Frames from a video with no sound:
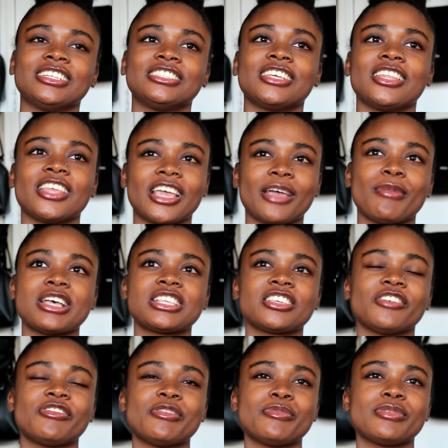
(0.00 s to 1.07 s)
to look at
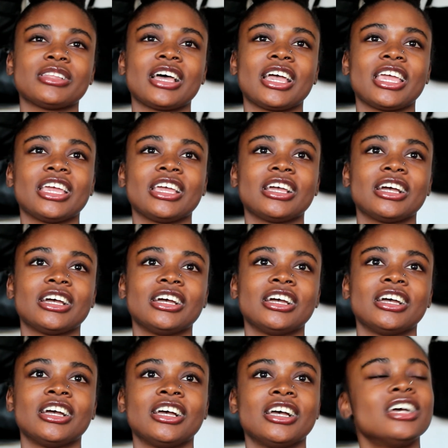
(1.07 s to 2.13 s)
myself and be like,
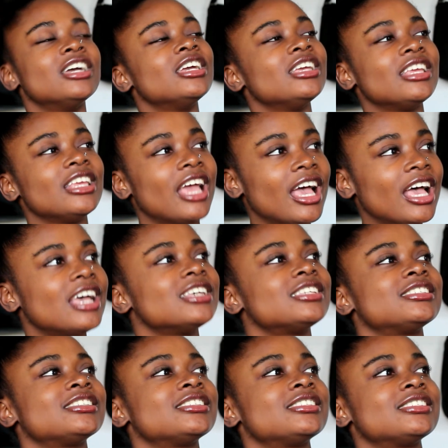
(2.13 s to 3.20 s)

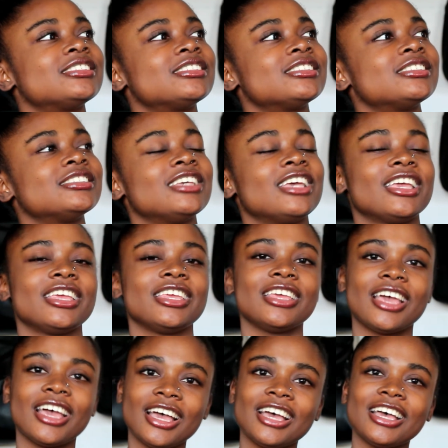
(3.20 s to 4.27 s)
yes,
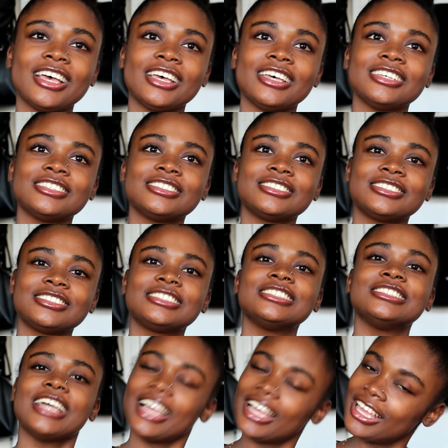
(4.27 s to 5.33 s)
yes,
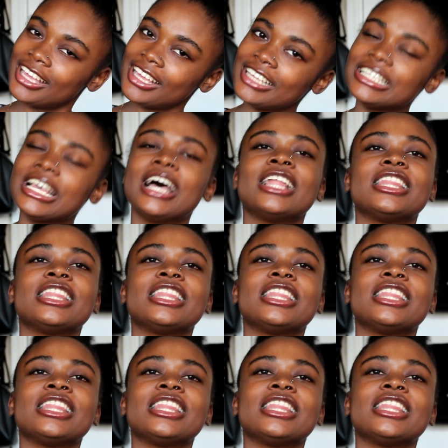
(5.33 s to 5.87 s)
yeah.